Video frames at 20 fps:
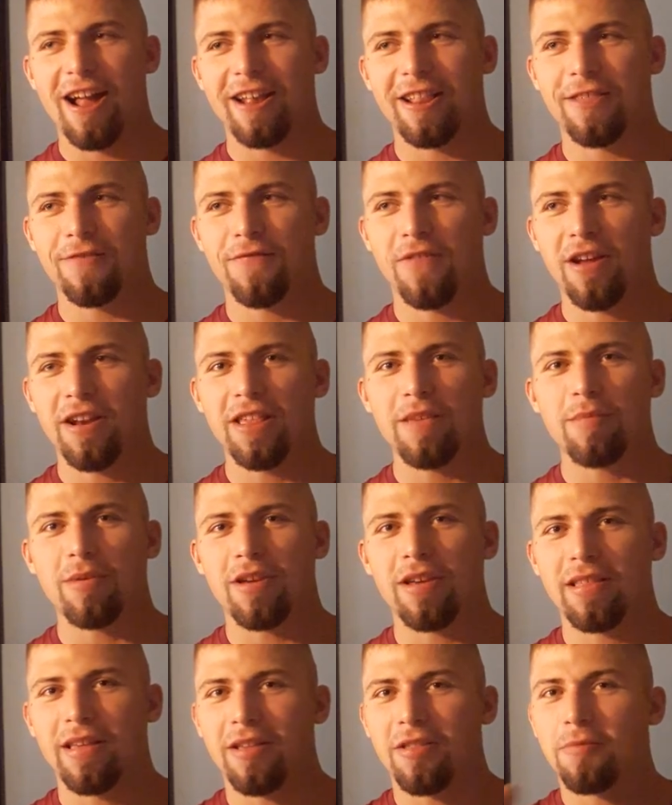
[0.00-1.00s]
it's funny
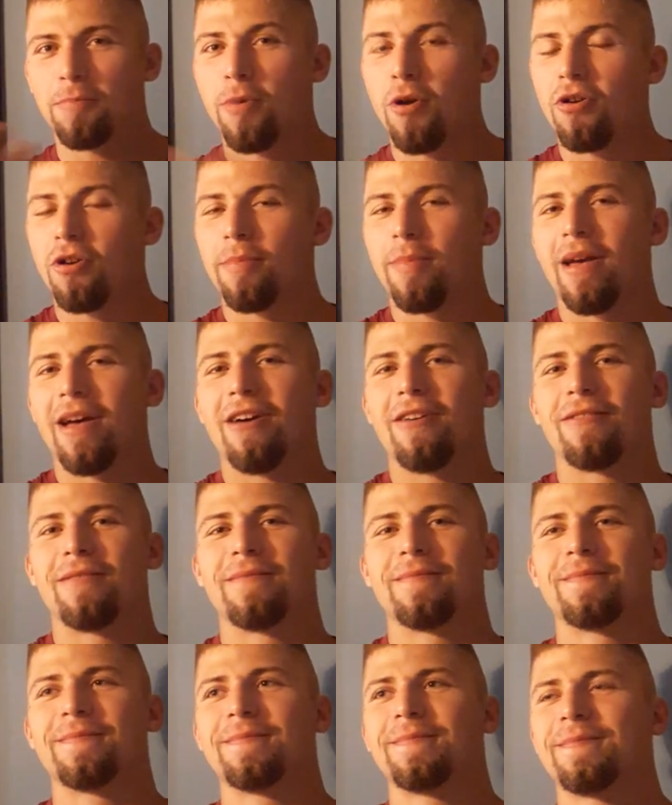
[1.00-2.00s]
because I spoke
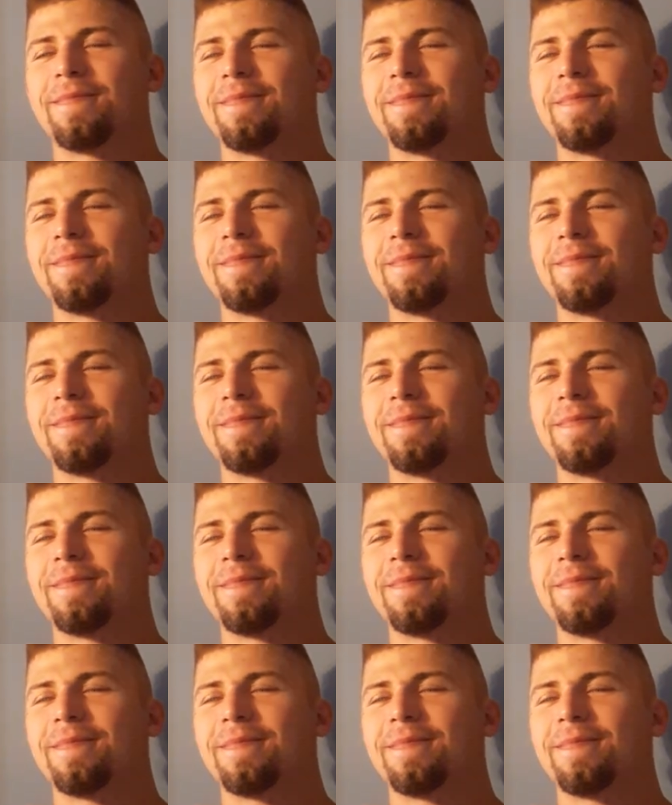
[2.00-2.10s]
about